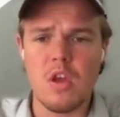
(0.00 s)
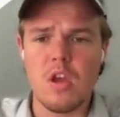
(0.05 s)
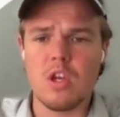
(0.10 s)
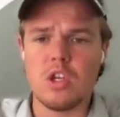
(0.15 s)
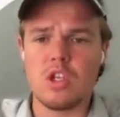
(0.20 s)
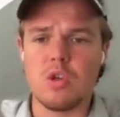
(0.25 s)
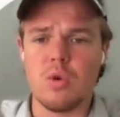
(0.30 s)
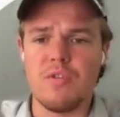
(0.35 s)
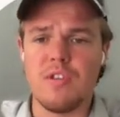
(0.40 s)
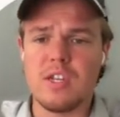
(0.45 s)

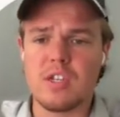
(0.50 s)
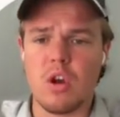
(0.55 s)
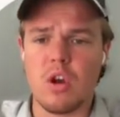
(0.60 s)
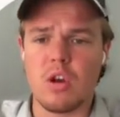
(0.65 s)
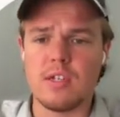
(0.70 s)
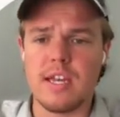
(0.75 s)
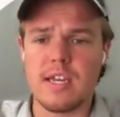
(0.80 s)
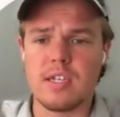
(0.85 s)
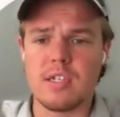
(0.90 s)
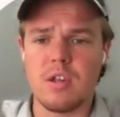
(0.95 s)
So in this
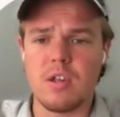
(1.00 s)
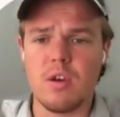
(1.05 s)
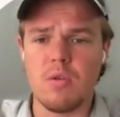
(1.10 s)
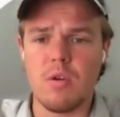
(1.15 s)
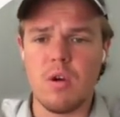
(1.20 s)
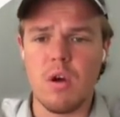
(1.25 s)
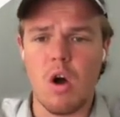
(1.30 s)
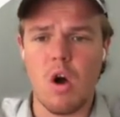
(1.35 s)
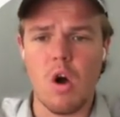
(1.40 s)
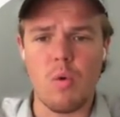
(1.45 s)
context
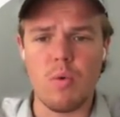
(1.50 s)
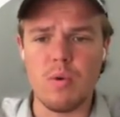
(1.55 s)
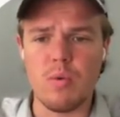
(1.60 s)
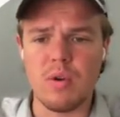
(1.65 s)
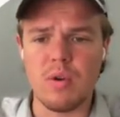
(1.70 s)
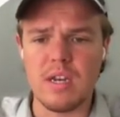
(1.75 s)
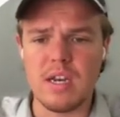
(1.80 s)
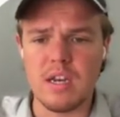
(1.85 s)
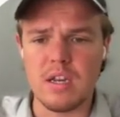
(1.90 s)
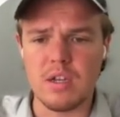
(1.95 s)
though, all we
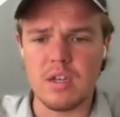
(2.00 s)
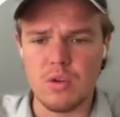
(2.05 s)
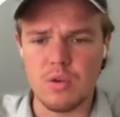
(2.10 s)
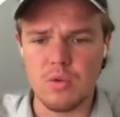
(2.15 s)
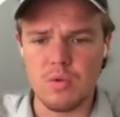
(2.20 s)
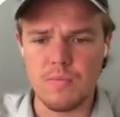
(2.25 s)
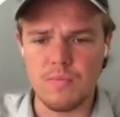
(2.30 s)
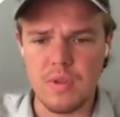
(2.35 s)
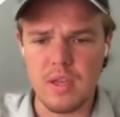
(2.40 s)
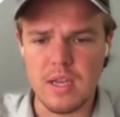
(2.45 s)
would need to
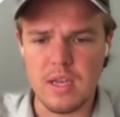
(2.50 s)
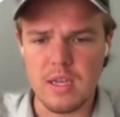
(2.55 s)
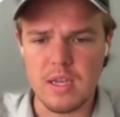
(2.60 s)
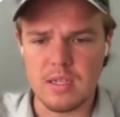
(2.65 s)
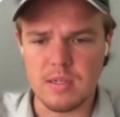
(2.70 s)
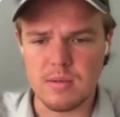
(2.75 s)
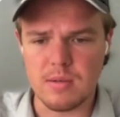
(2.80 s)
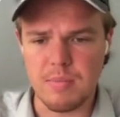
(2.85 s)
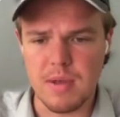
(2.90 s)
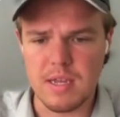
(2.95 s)
do
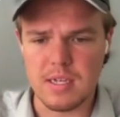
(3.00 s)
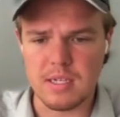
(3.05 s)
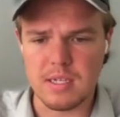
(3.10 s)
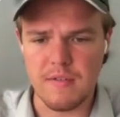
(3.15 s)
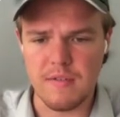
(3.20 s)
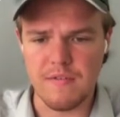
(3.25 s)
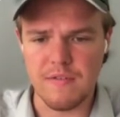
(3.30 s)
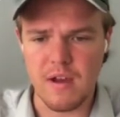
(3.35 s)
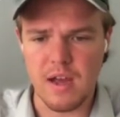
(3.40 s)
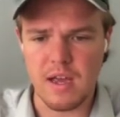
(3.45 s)
is basically
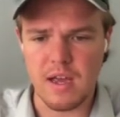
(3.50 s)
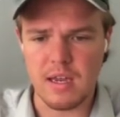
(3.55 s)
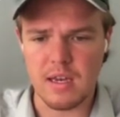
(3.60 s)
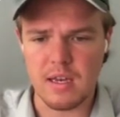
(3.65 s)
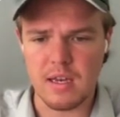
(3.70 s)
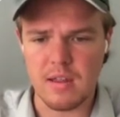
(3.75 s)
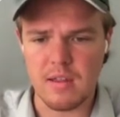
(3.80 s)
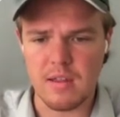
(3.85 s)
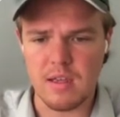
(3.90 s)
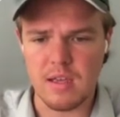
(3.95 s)

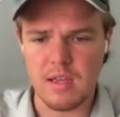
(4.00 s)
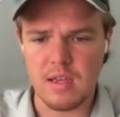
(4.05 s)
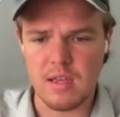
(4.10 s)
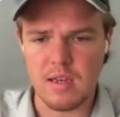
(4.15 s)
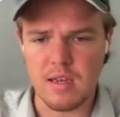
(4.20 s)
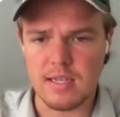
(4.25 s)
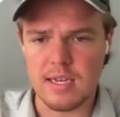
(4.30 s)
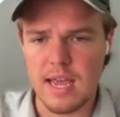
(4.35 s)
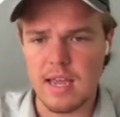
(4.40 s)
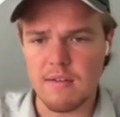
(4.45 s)
find the
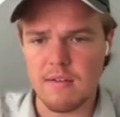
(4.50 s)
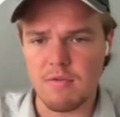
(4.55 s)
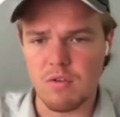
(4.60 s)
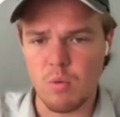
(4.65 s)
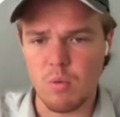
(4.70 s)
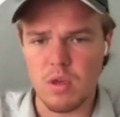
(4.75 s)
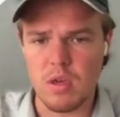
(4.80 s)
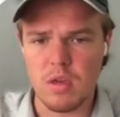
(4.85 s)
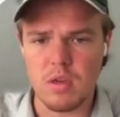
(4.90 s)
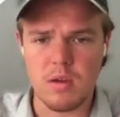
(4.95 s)
day of the
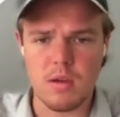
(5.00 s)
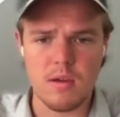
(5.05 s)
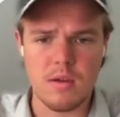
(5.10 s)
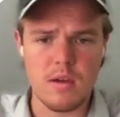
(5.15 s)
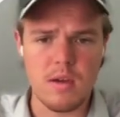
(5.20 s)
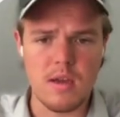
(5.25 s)
week